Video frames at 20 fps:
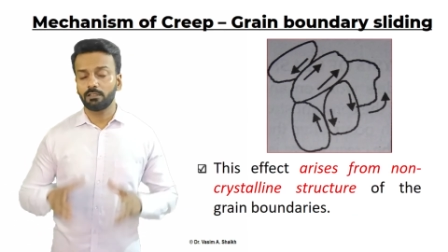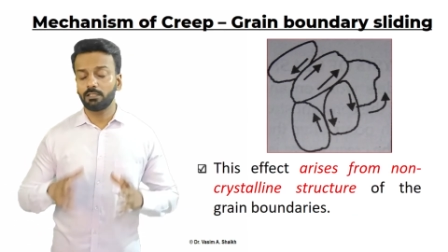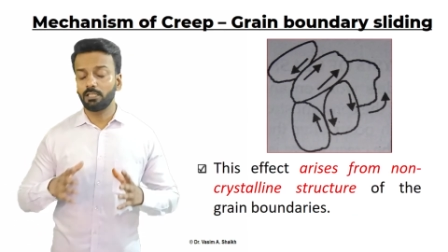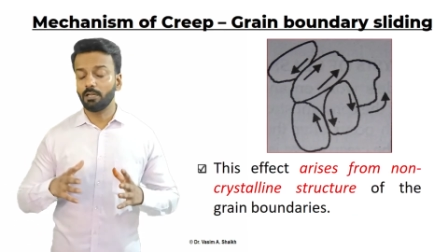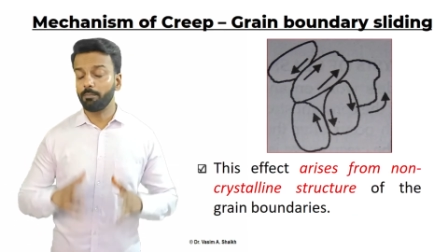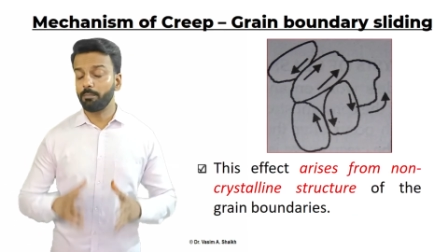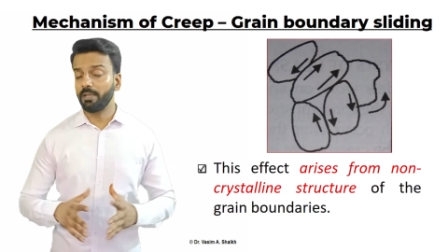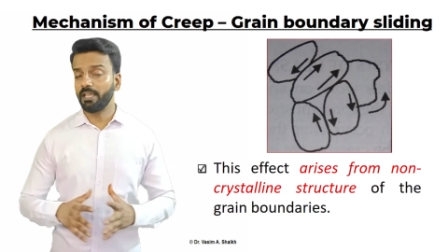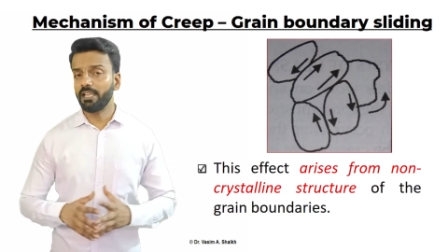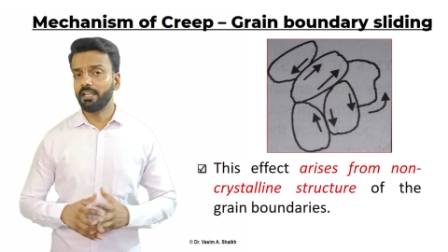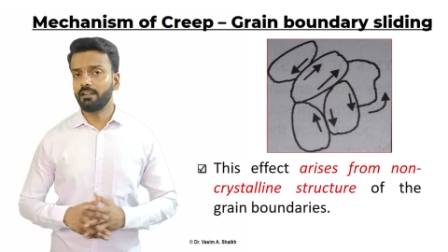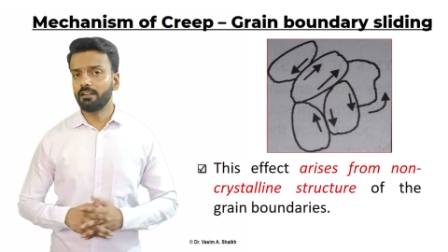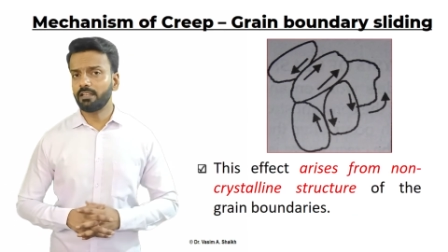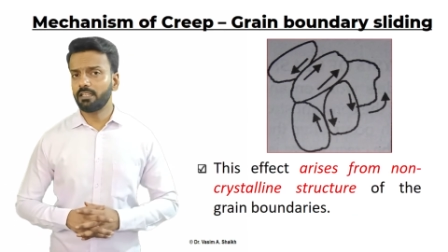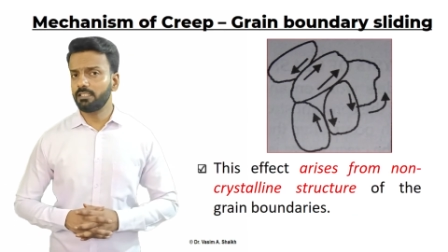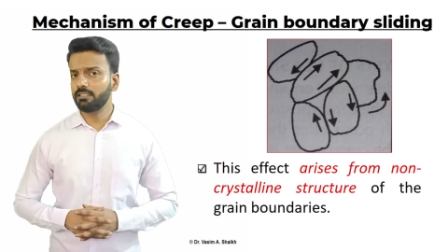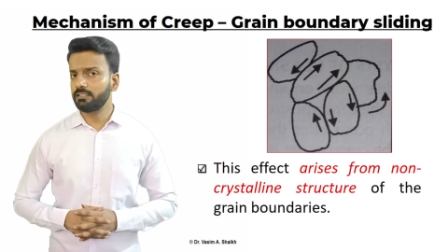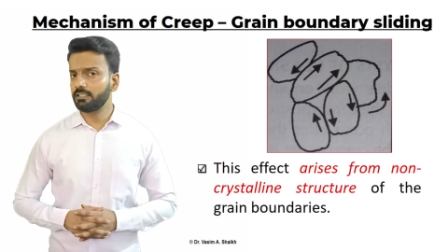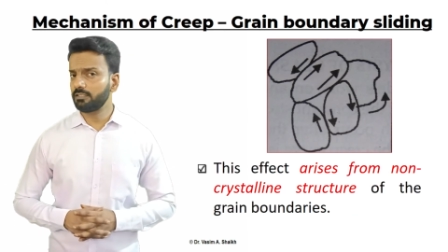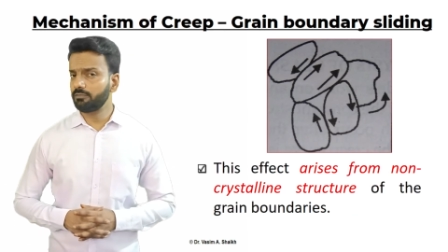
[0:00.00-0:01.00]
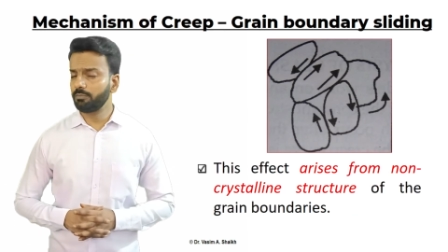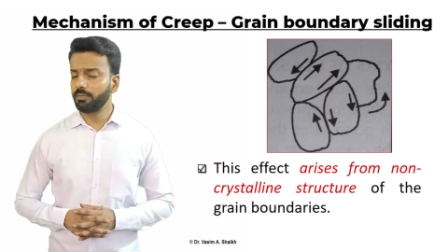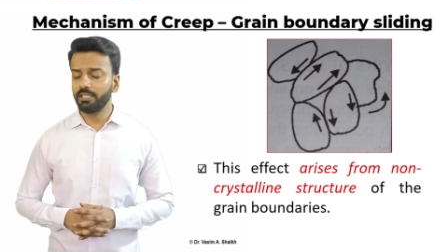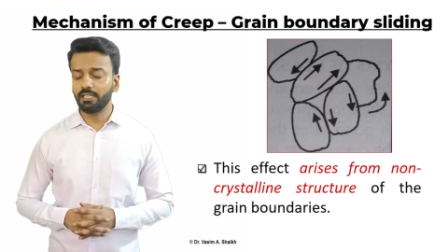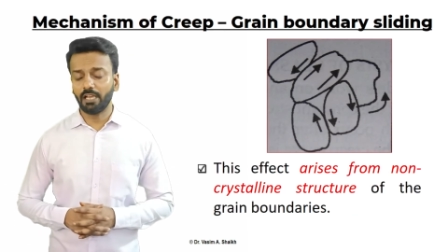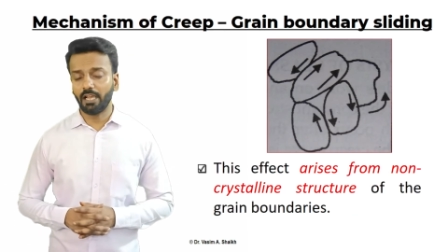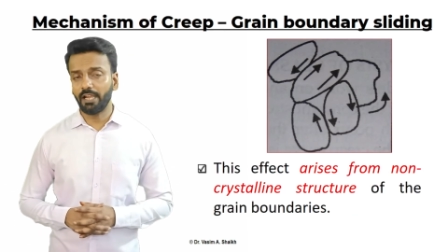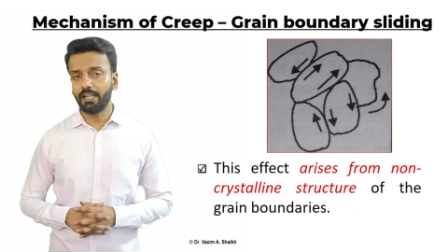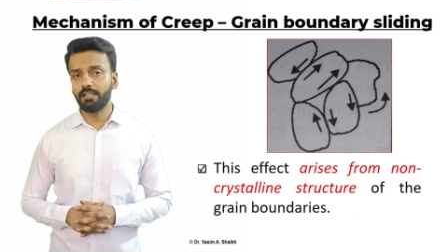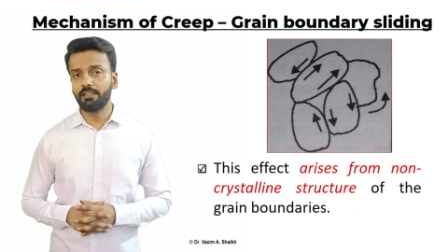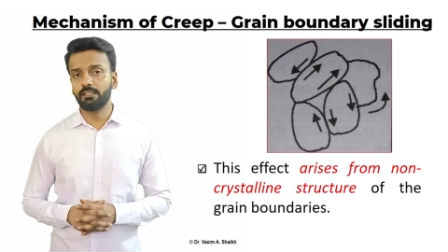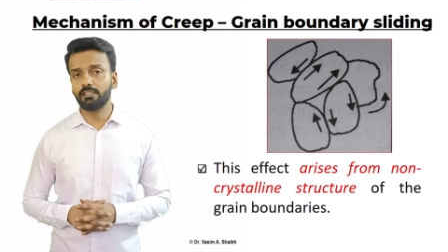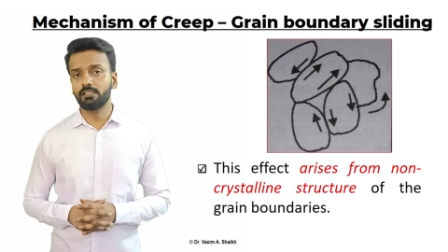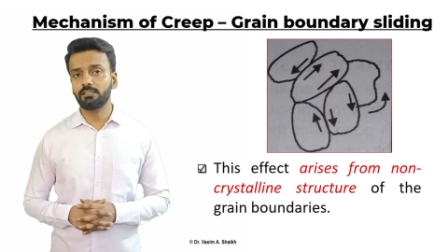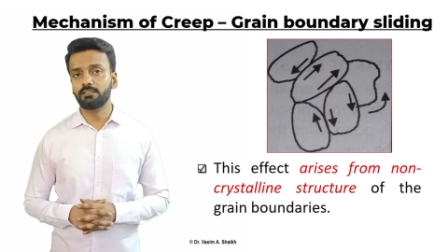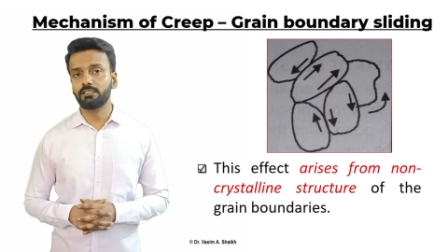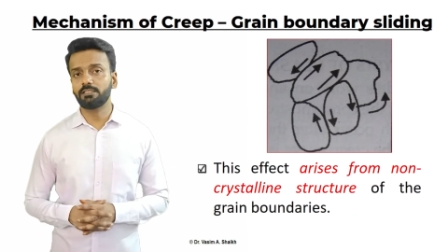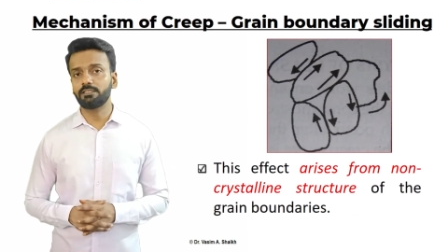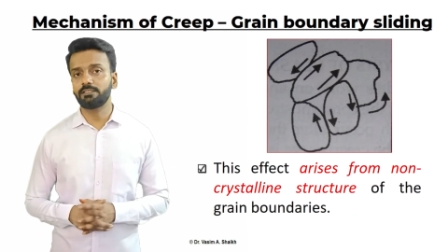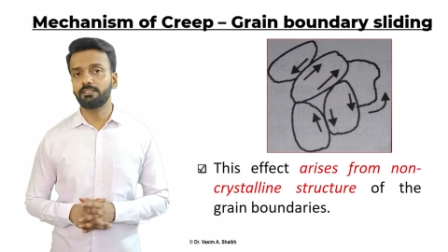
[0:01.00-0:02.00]
The main reason behind
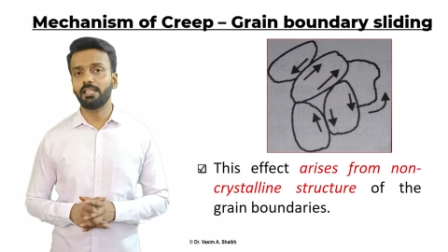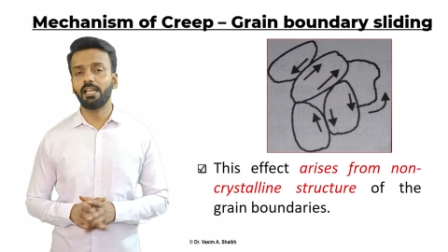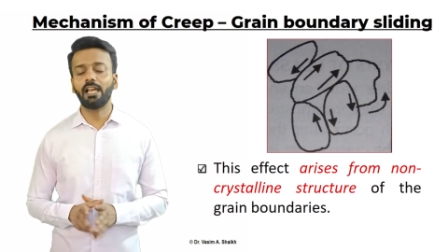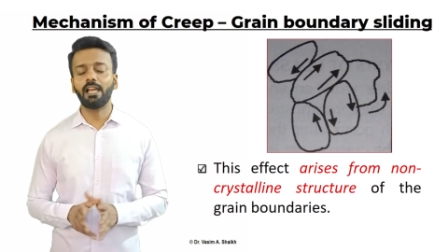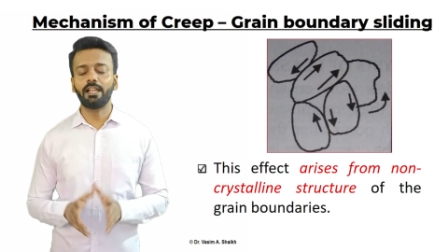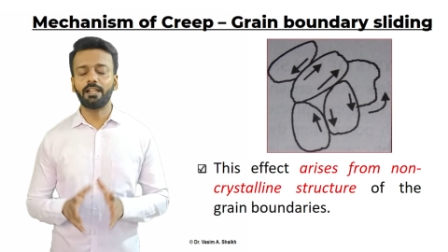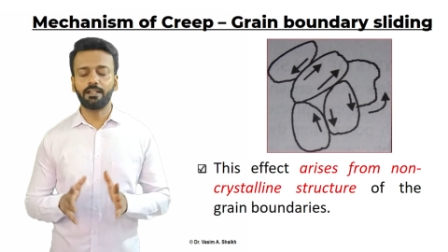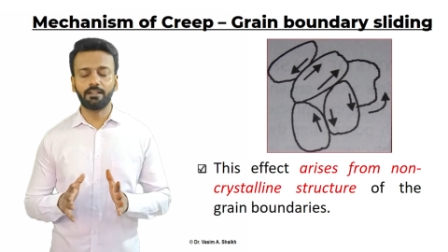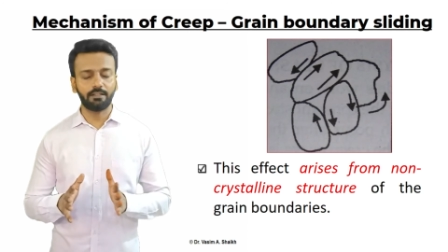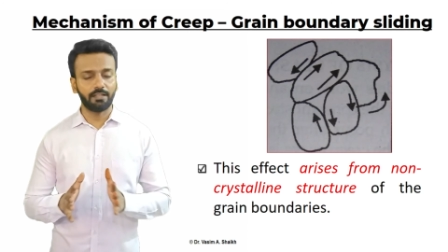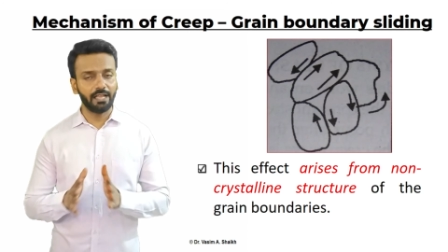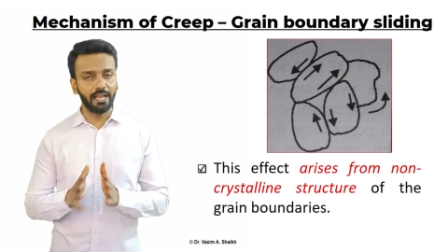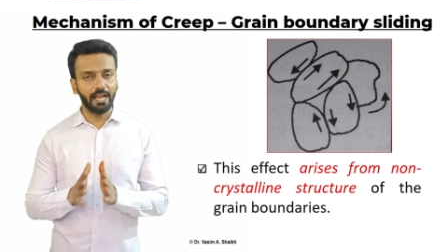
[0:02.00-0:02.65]
this is that